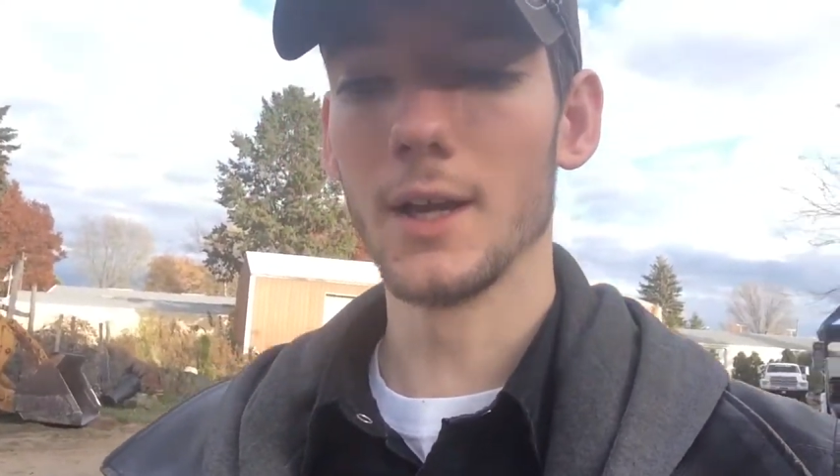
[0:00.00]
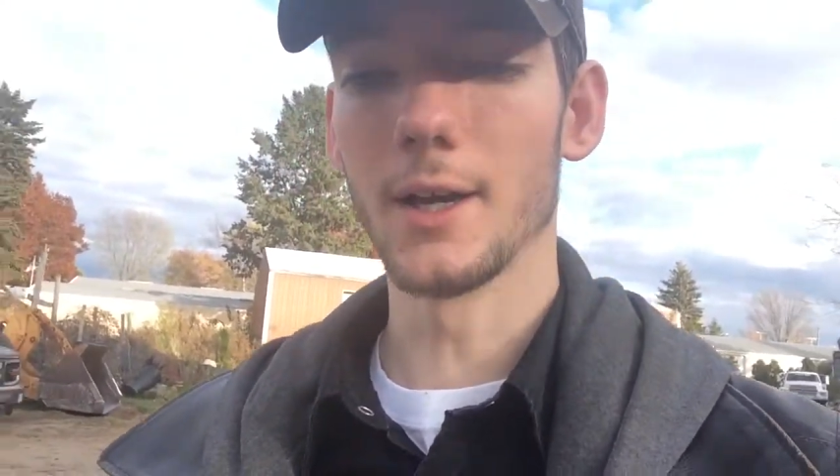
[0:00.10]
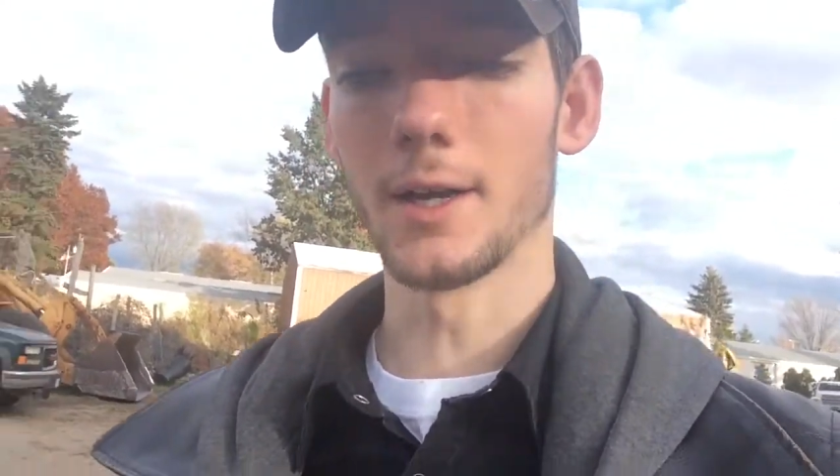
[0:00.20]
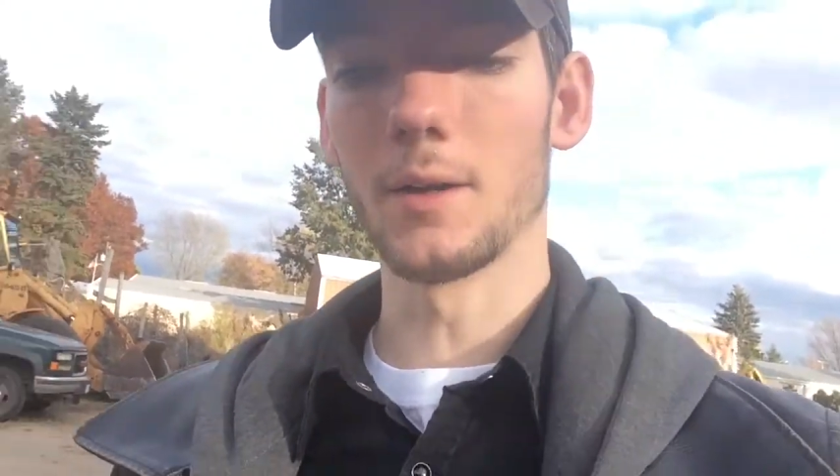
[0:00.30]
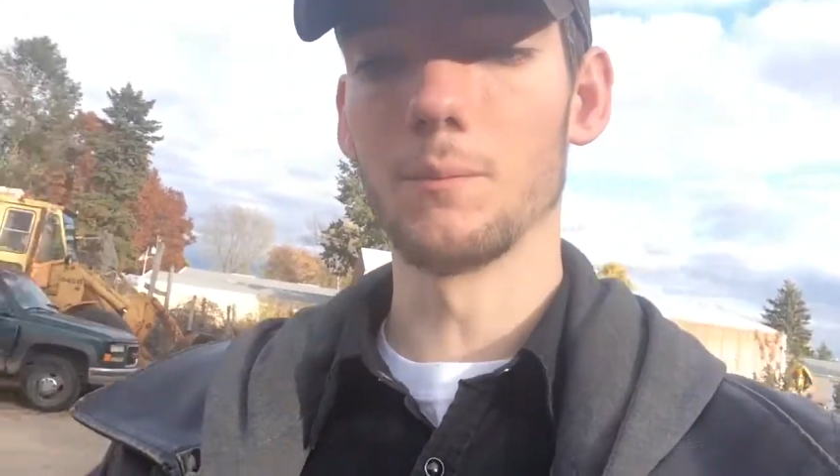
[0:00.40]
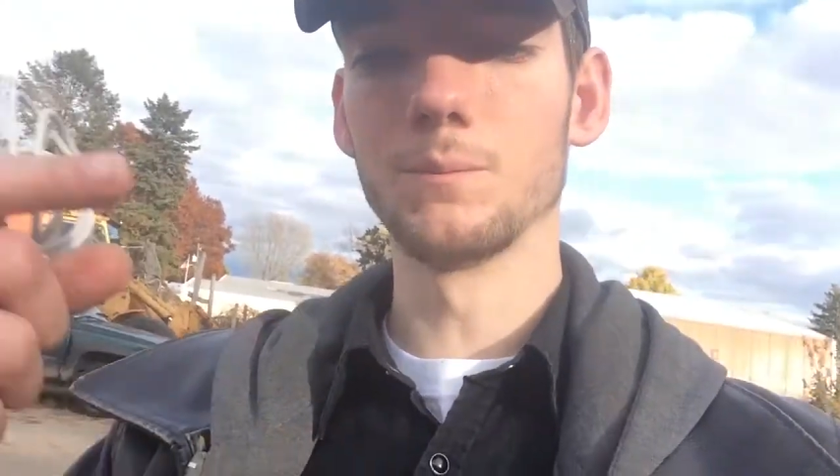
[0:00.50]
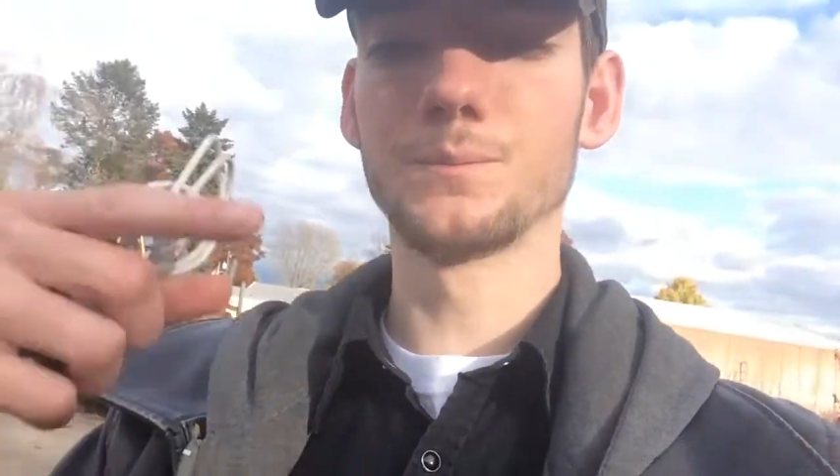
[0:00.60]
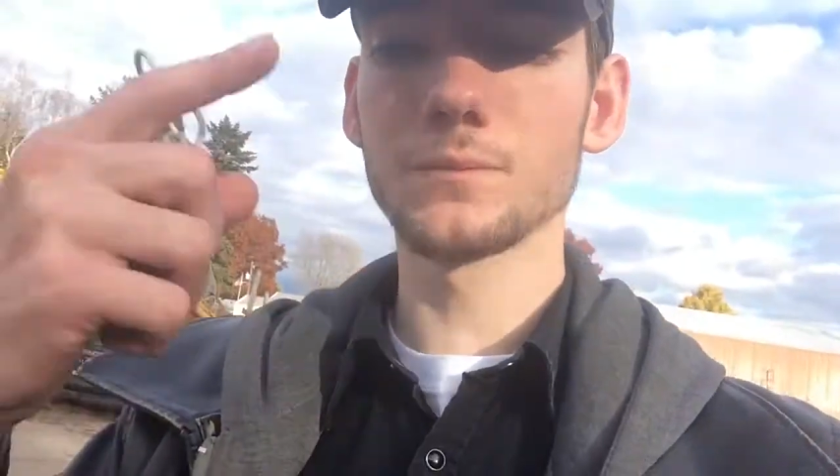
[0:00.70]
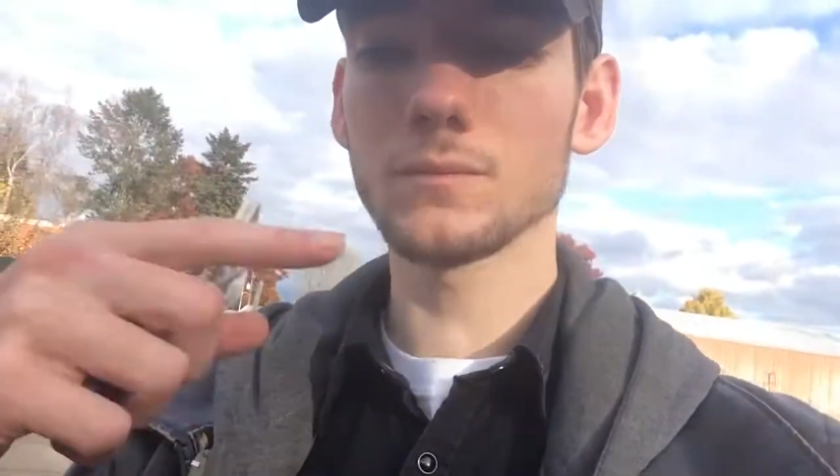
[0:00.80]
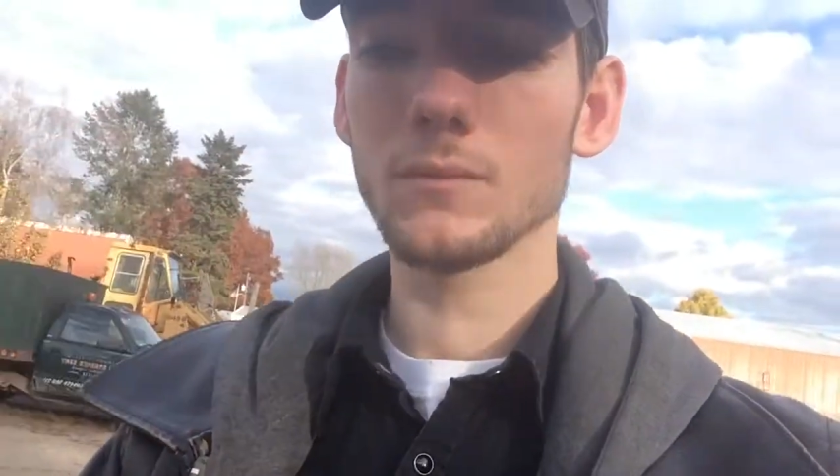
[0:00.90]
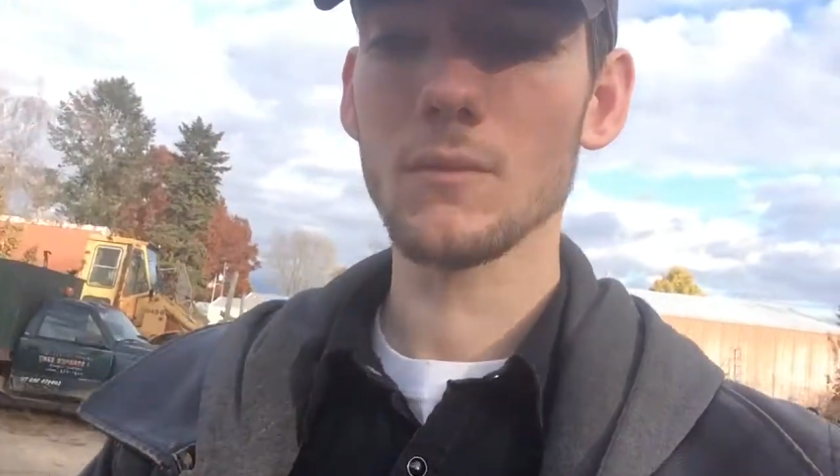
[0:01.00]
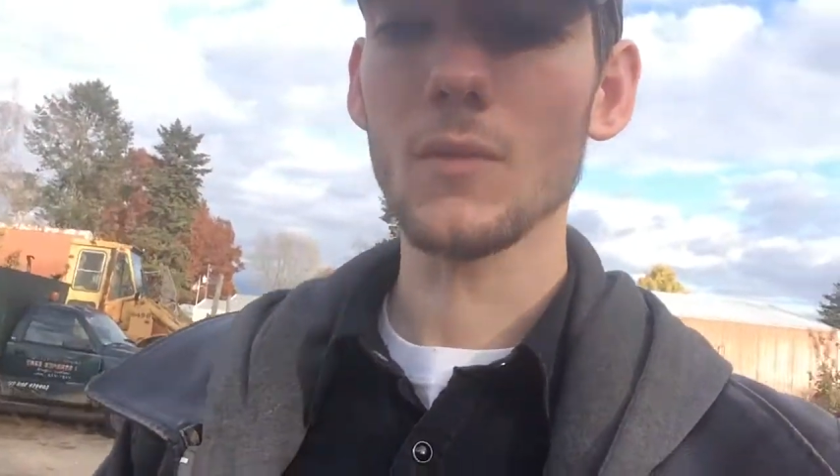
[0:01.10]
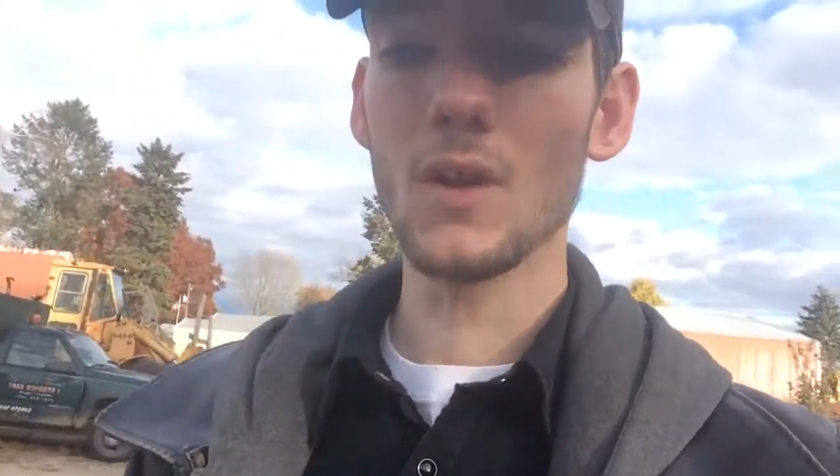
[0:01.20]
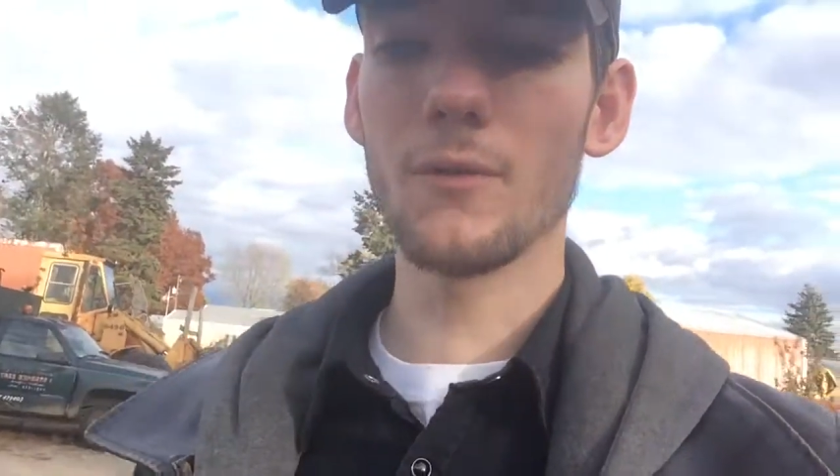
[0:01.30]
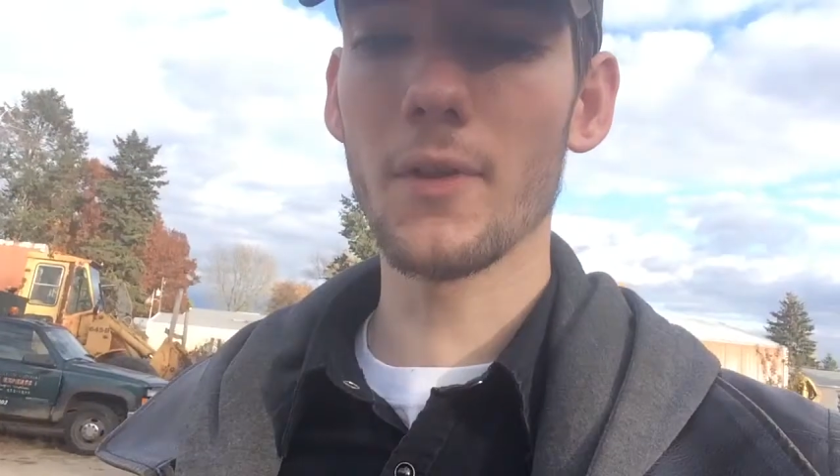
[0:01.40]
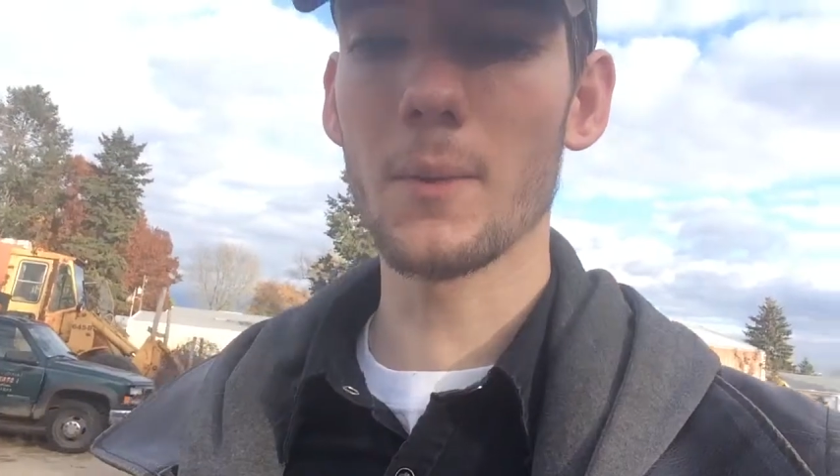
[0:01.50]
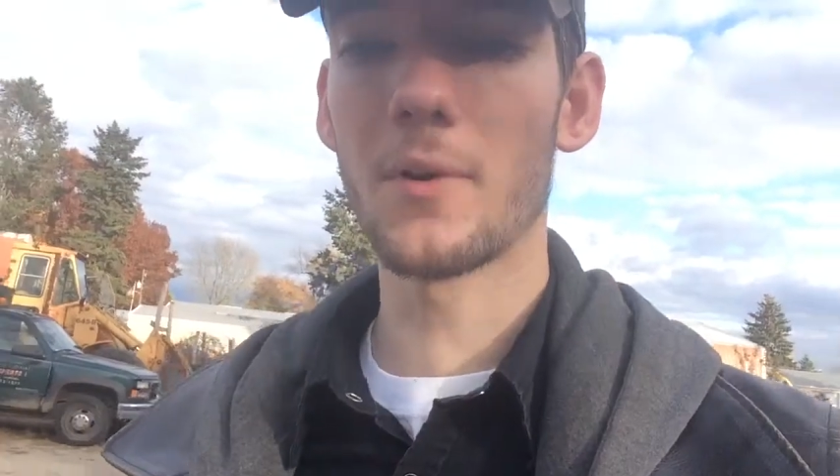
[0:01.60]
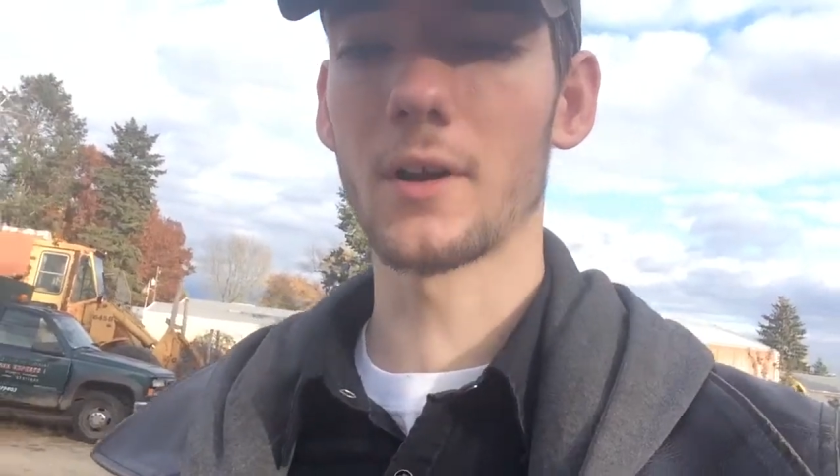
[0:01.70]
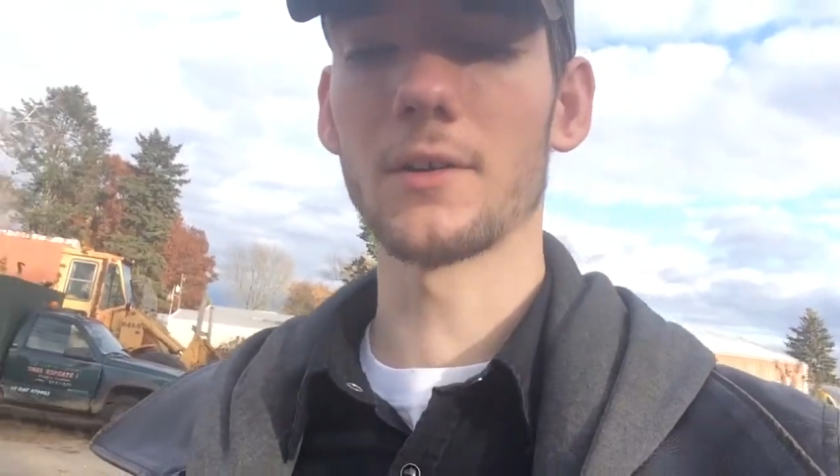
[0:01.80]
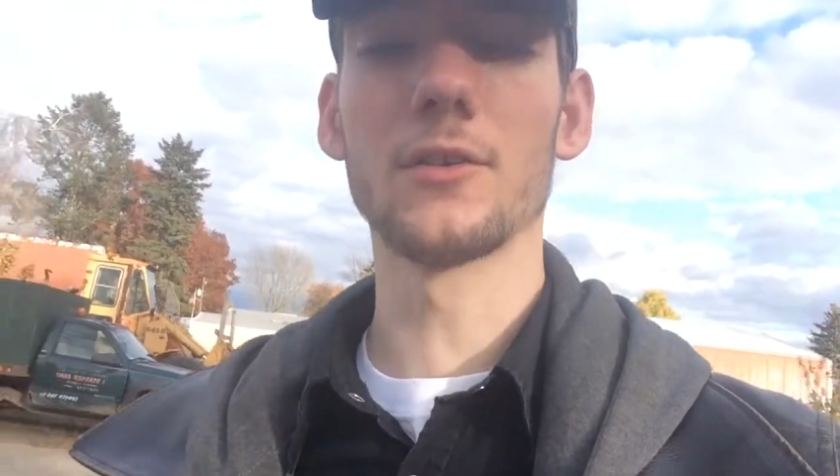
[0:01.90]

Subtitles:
for that product.